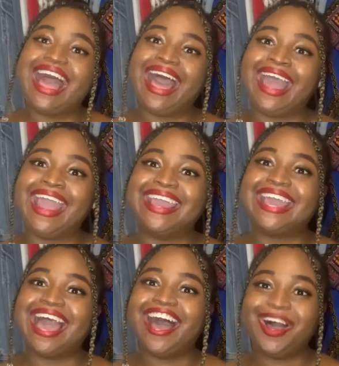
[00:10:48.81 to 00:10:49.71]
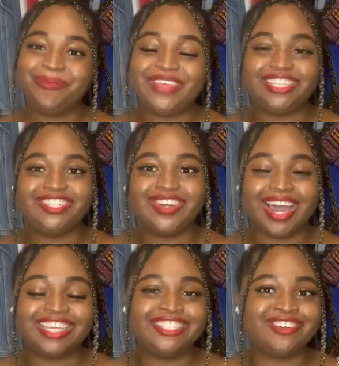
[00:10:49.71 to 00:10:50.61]
I hope that you all
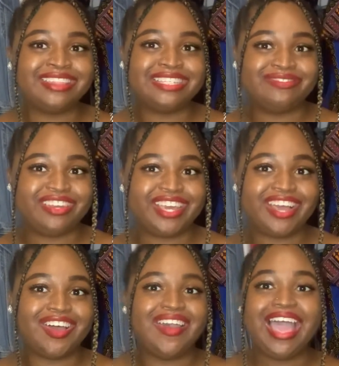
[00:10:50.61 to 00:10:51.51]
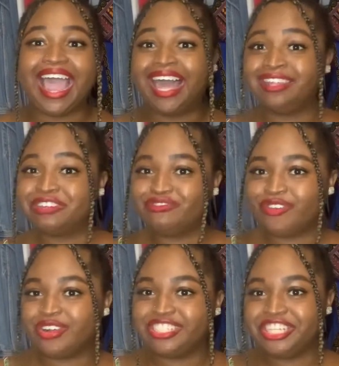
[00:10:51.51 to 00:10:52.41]
enjoyed this video. I look
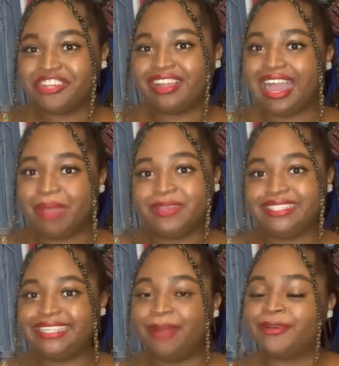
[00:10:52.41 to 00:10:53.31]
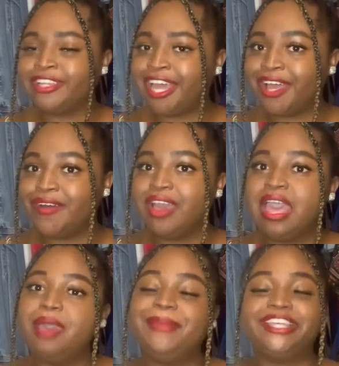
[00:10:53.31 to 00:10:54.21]
forward to your comments down below.
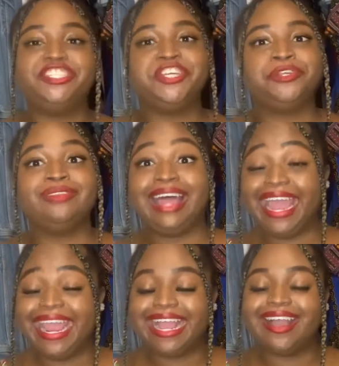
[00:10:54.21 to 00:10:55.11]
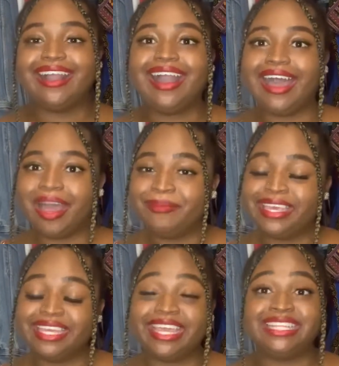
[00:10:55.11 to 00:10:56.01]
Make sure you like,
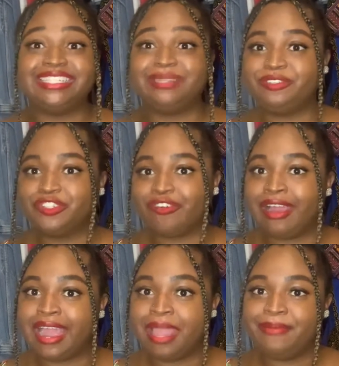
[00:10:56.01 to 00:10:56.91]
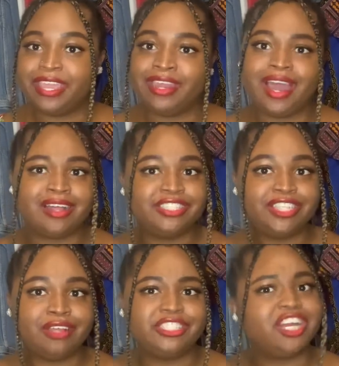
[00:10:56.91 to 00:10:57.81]
comment, and subscribe, and
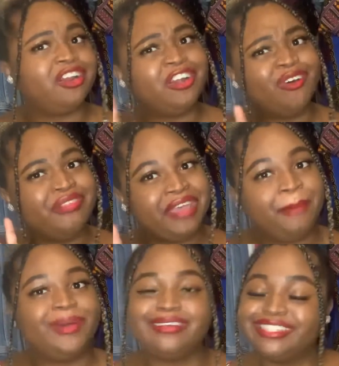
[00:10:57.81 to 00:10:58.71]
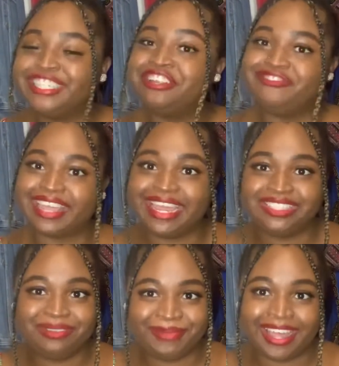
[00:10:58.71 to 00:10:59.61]
also turn on that post
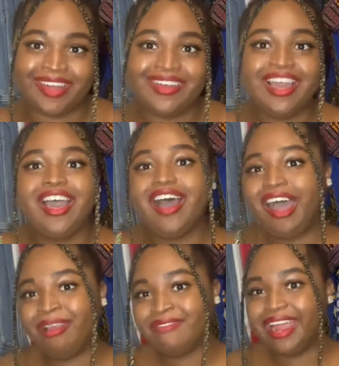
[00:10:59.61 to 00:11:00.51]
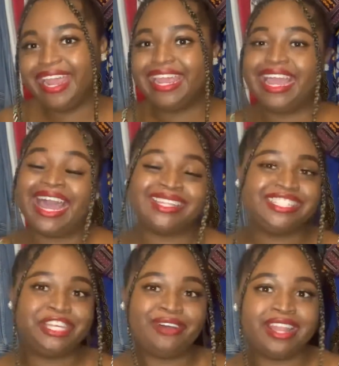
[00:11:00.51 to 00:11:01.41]
notification bell. All right, I'll
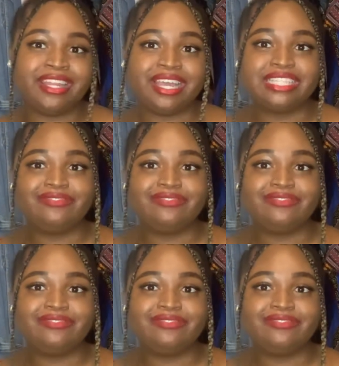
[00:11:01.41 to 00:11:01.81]
see you all in the next